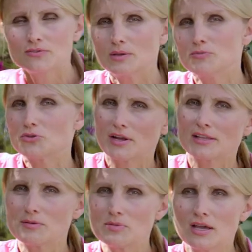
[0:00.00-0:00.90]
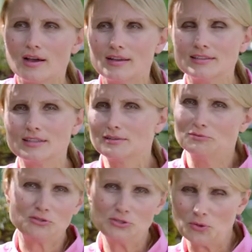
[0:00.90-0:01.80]
of them trailing behind.
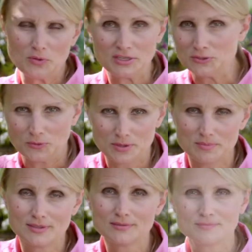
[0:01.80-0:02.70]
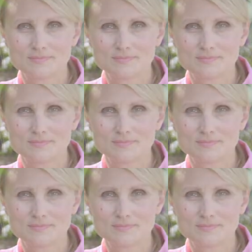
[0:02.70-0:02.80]
So adorable.